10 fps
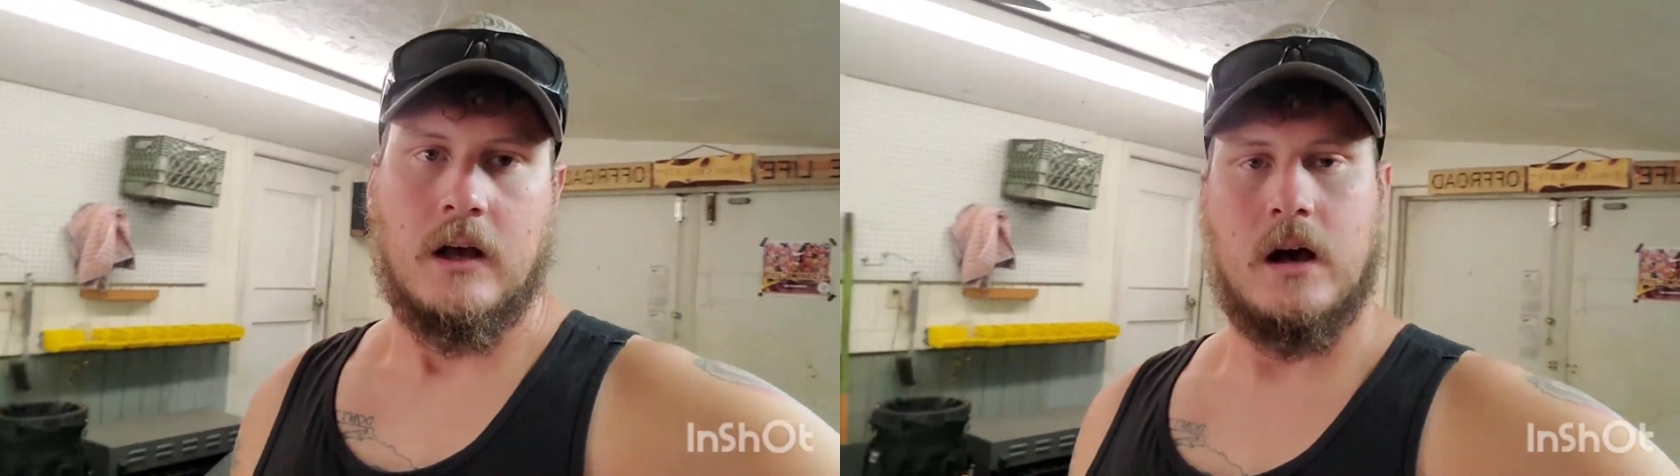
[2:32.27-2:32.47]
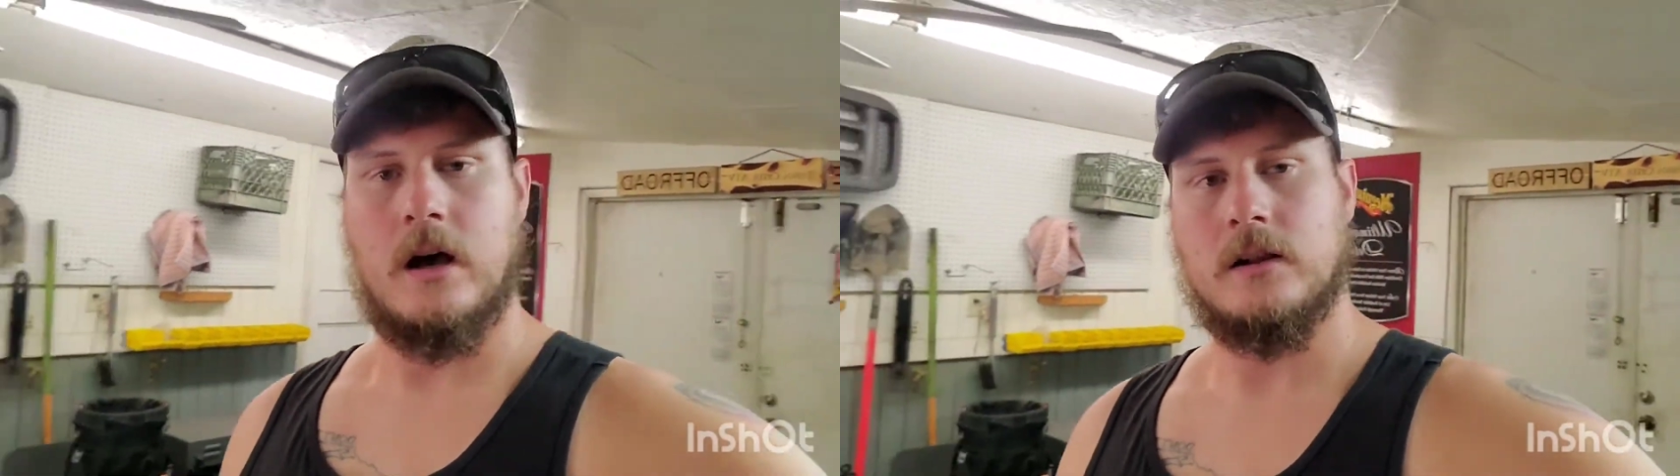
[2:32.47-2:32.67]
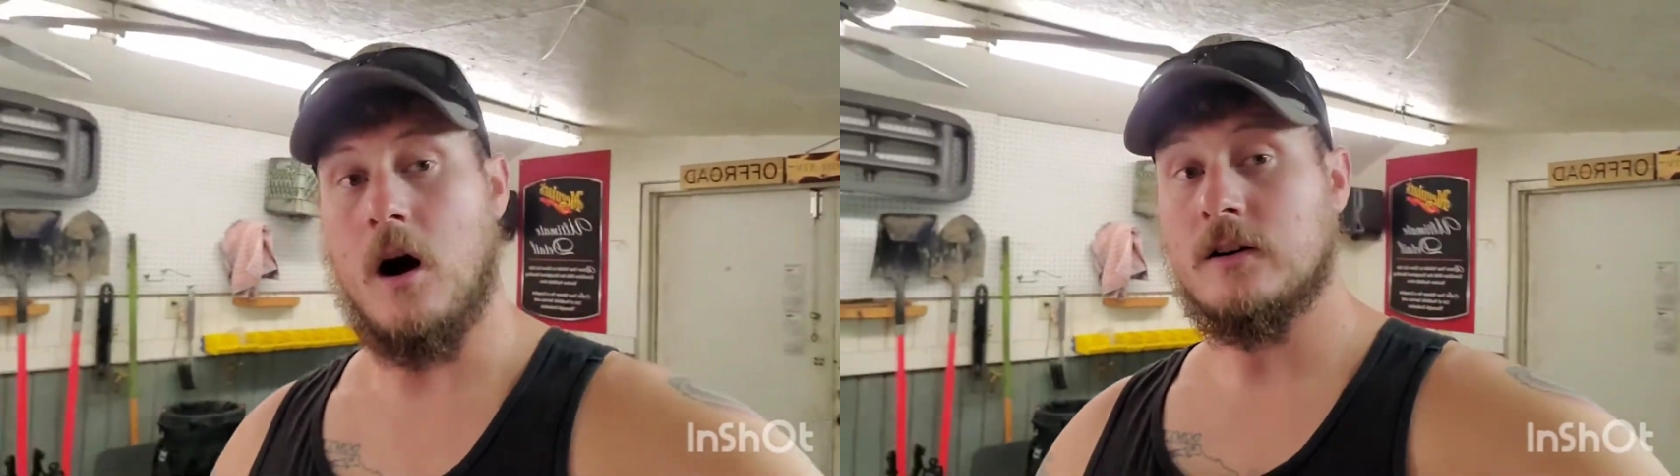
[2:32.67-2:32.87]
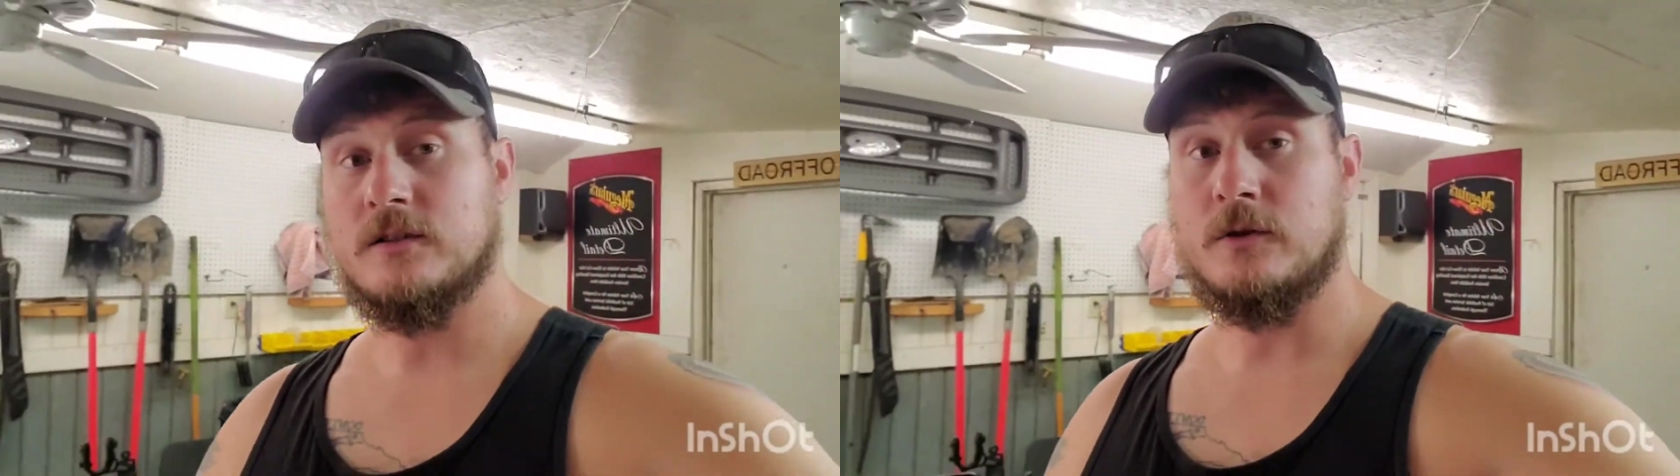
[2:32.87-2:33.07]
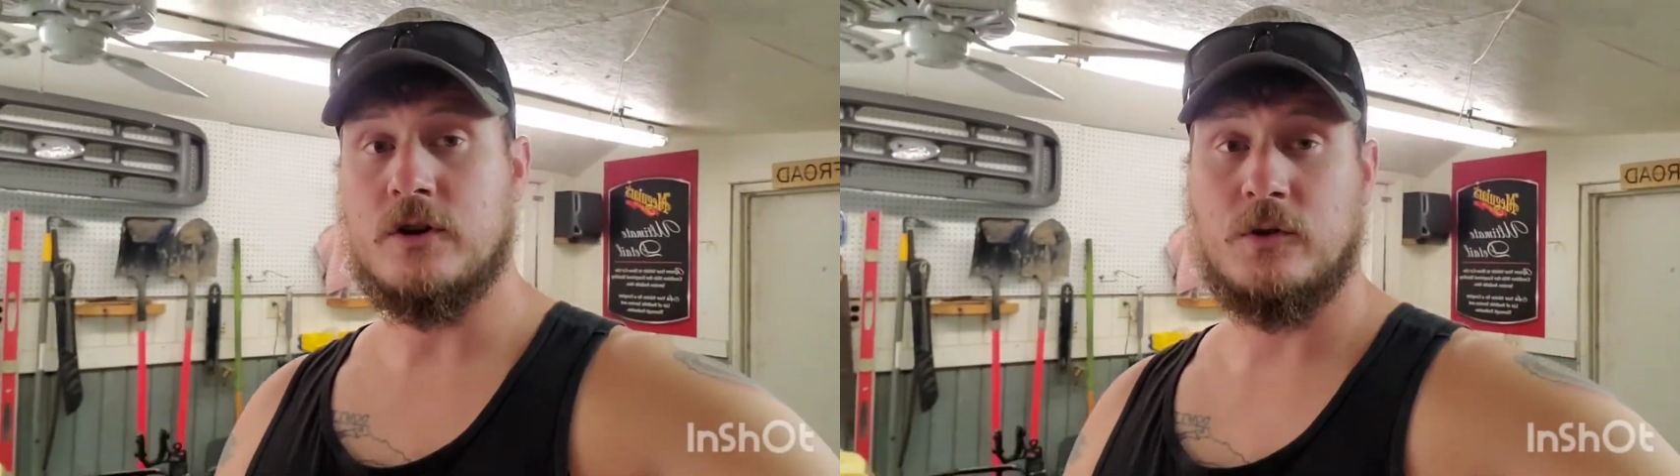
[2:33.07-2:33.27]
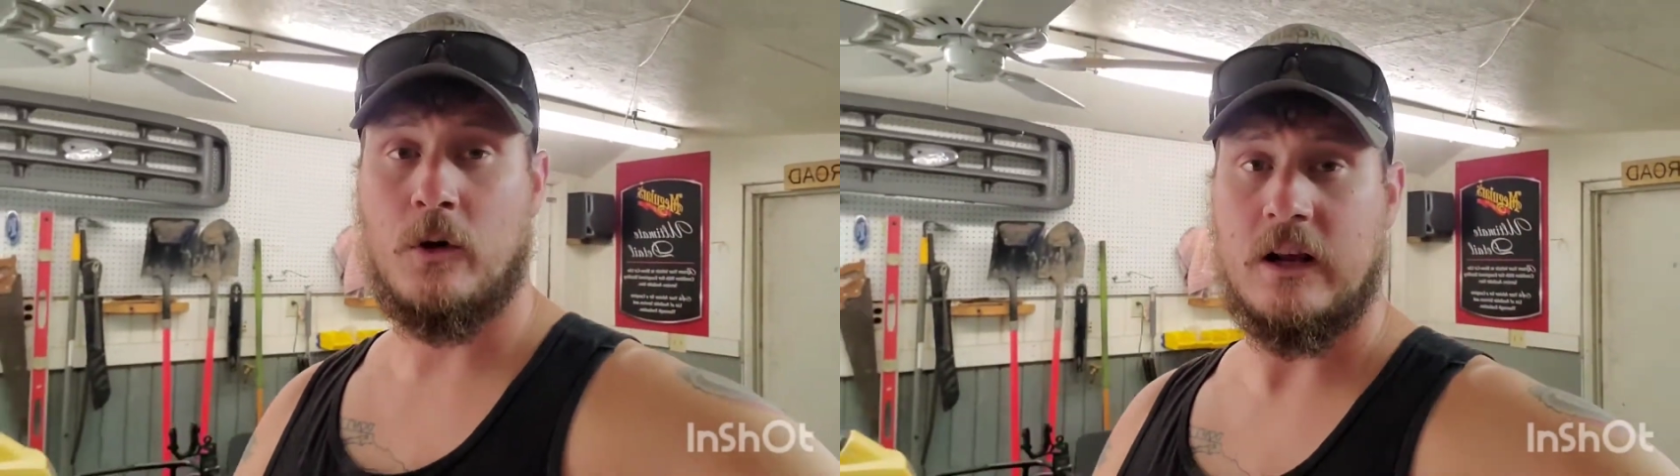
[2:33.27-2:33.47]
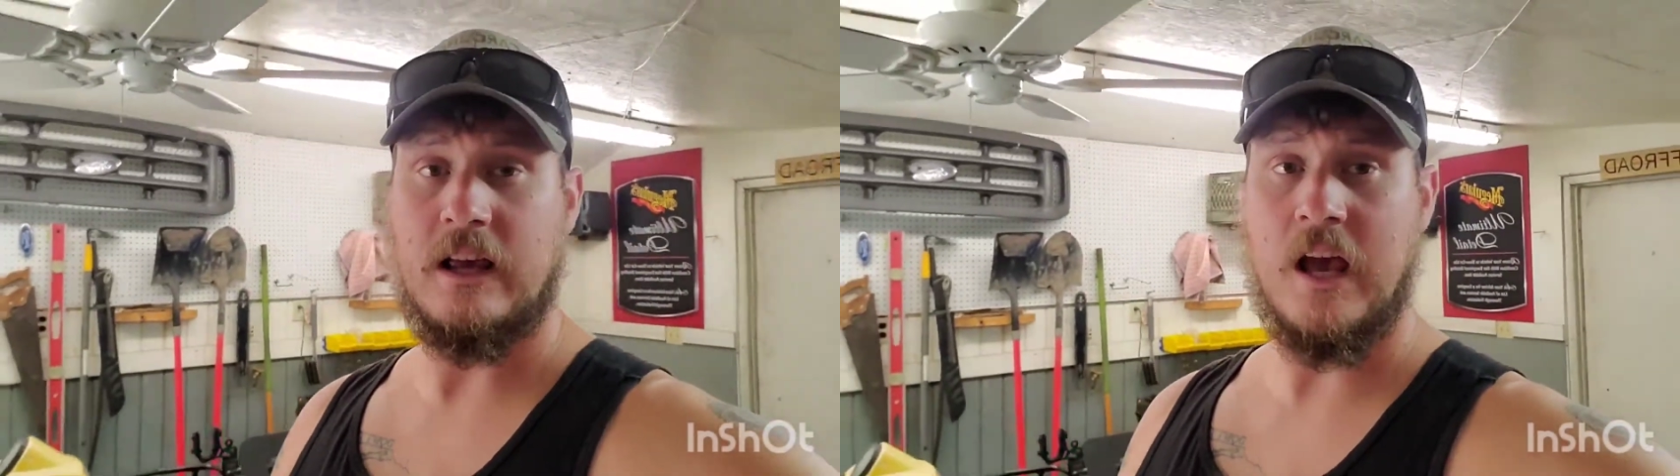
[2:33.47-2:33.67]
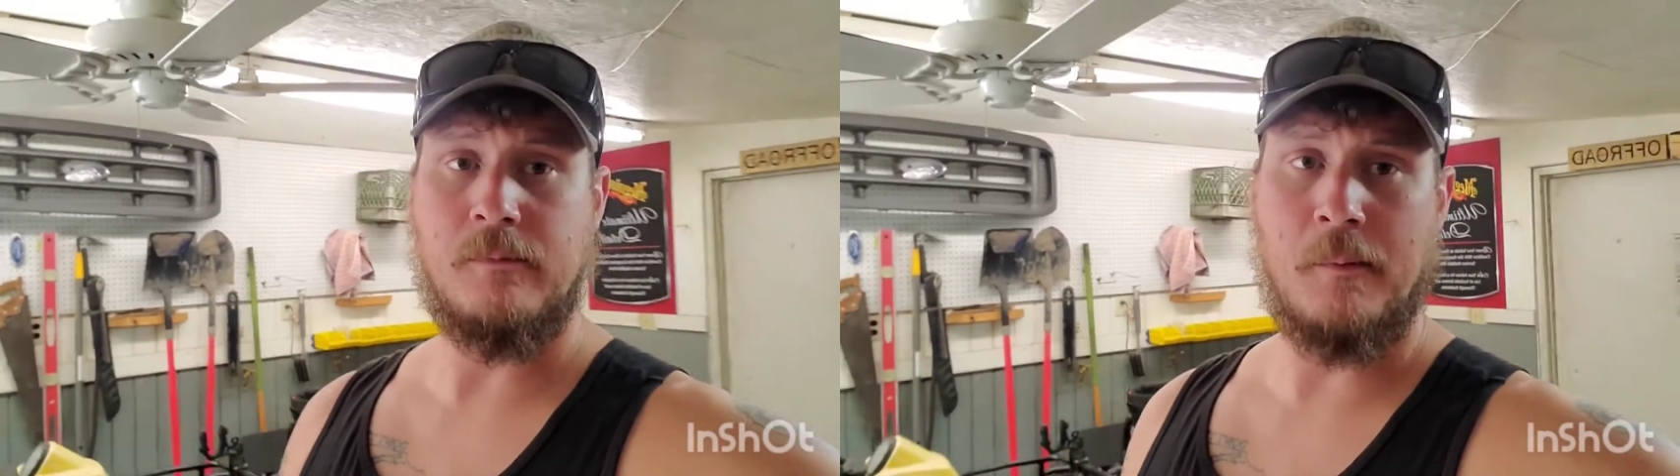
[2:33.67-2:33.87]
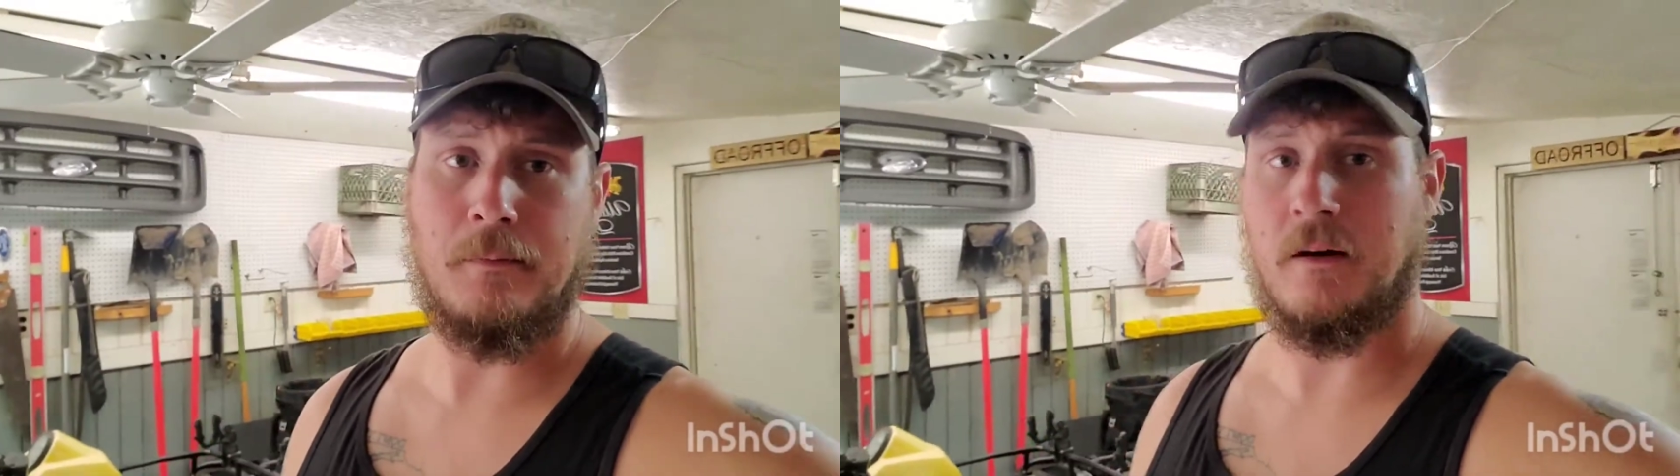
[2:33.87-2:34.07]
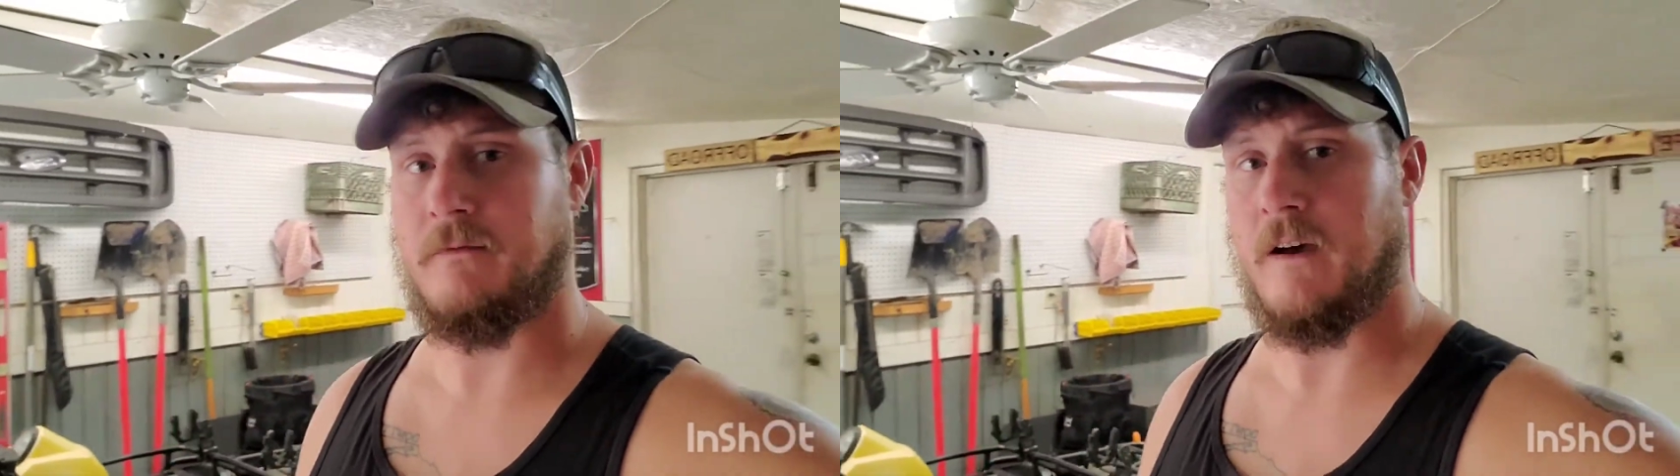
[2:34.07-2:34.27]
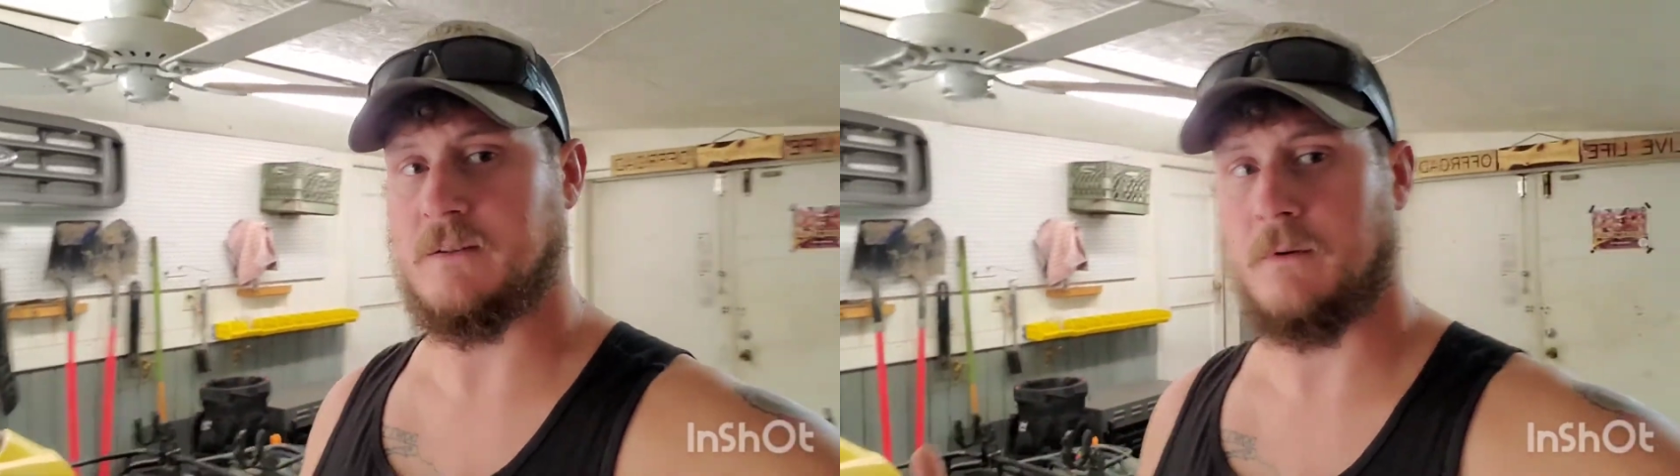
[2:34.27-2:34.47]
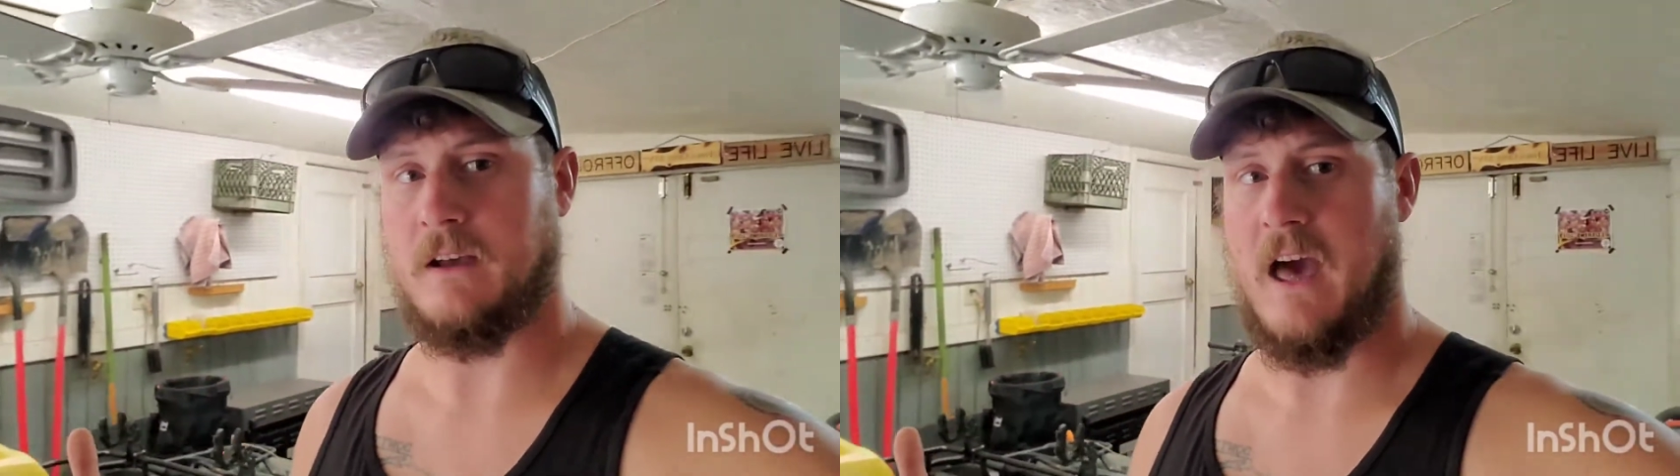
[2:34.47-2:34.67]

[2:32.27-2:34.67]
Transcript: Long story short, he hit me up on my Facebook